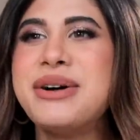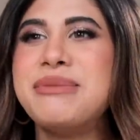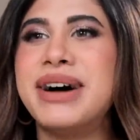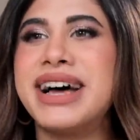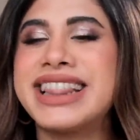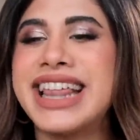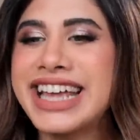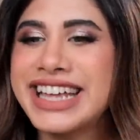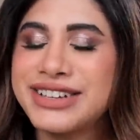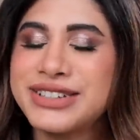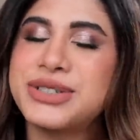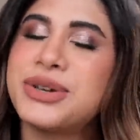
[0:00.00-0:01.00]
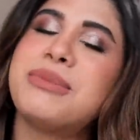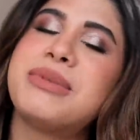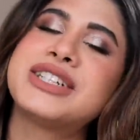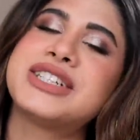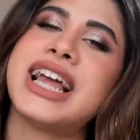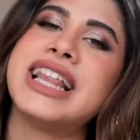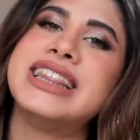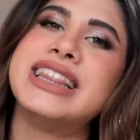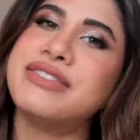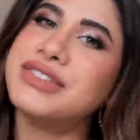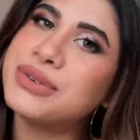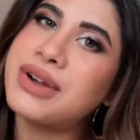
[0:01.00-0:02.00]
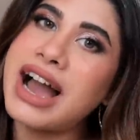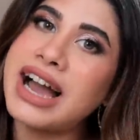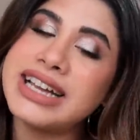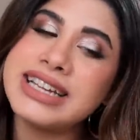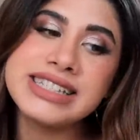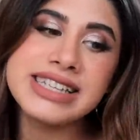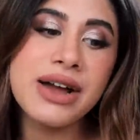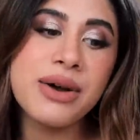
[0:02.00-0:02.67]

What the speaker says: But thank you so much. I love you guys.